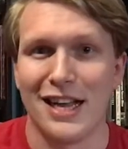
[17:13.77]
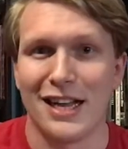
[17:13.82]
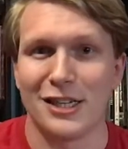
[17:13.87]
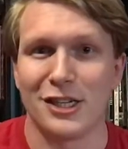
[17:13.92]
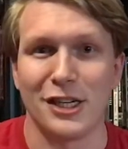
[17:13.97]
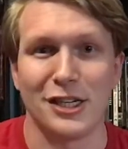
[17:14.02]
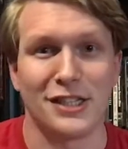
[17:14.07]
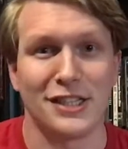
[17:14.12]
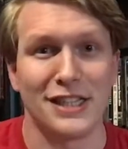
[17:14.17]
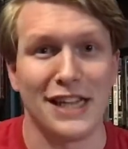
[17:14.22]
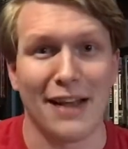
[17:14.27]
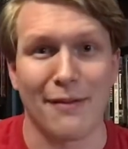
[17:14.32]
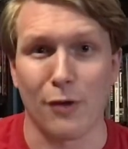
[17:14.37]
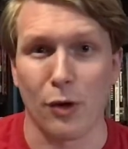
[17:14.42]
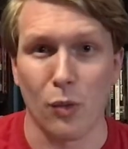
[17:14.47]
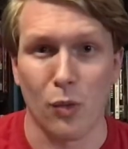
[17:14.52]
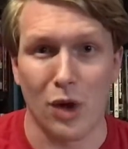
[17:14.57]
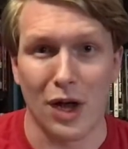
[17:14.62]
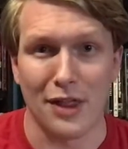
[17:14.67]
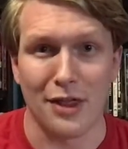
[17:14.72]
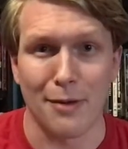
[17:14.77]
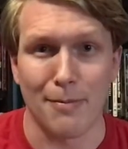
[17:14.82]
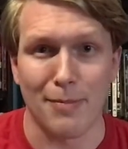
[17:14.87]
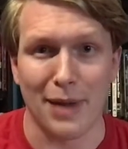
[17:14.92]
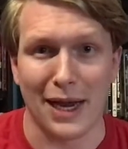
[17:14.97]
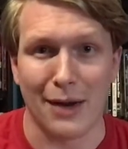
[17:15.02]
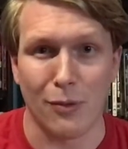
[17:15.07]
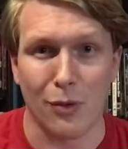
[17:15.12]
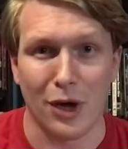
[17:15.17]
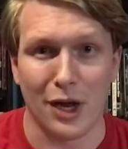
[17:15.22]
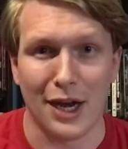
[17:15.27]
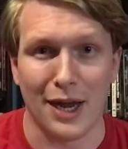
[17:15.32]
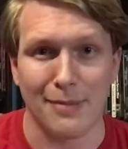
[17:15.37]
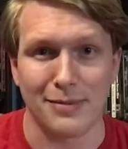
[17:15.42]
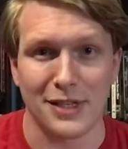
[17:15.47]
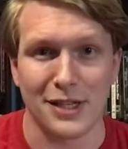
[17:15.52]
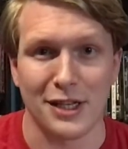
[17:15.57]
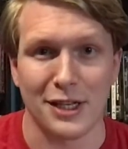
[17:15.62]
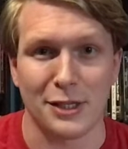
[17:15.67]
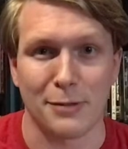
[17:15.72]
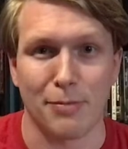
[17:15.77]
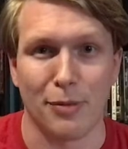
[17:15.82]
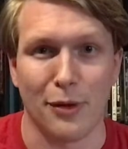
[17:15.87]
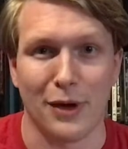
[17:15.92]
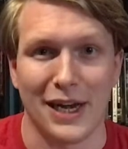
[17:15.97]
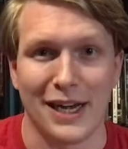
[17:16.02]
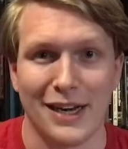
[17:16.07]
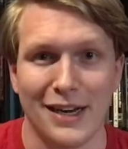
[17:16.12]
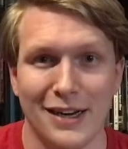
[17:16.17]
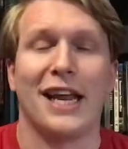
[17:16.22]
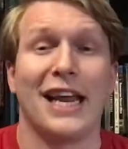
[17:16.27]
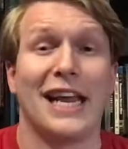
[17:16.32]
She's never won the big one up to this point.